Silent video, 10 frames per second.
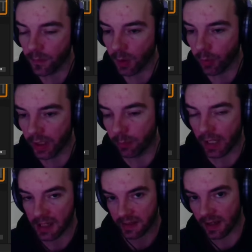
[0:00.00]
we
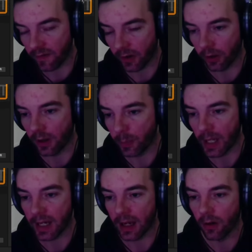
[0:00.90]
pass that value
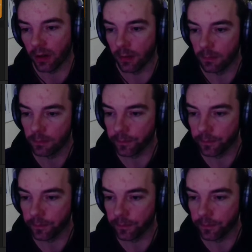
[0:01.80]
back out again.